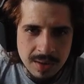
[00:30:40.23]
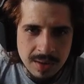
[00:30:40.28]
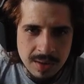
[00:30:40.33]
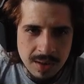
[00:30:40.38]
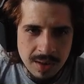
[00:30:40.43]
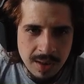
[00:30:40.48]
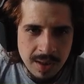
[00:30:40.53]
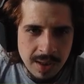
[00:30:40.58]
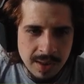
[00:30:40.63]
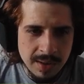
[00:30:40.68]

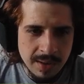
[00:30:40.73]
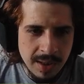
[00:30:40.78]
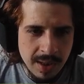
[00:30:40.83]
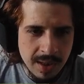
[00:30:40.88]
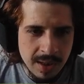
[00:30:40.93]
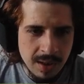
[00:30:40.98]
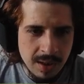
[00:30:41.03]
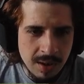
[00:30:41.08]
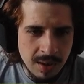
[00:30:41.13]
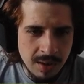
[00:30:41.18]
Latte
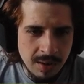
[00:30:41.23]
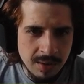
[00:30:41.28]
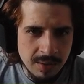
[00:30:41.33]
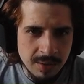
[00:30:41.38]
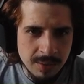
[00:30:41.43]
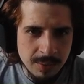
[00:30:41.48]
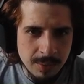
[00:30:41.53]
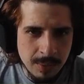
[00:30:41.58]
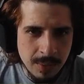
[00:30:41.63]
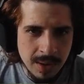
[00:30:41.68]
art?
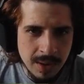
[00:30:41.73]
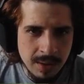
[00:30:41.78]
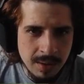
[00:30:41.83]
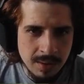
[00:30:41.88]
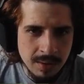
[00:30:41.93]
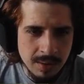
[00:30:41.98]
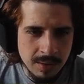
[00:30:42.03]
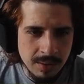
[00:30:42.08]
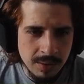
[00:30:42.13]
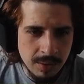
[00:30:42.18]
What?
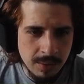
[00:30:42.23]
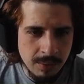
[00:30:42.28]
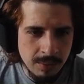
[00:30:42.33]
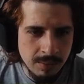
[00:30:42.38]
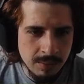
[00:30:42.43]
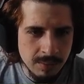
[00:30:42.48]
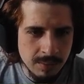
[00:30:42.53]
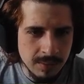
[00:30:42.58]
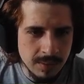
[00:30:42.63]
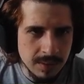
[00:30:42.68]
No?
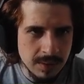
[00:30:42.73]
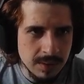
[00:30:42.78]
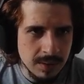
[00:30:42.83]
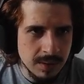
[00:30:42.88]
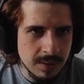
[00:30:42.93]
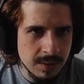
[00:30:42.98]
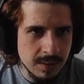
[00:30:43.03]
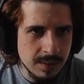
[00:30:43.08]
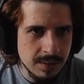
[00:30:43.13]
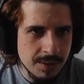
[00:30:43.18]

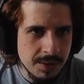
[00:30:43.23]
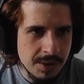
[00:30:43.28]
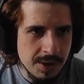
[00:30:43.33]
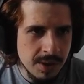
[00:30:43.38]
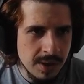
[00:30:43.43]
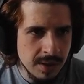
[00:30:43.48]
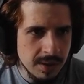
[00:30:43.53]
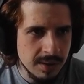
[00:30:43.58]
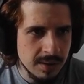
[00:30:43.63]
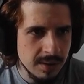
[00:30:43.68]

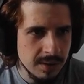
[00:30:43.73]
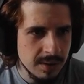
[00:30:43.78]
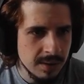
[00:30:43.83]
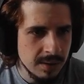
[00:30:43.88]
Shit.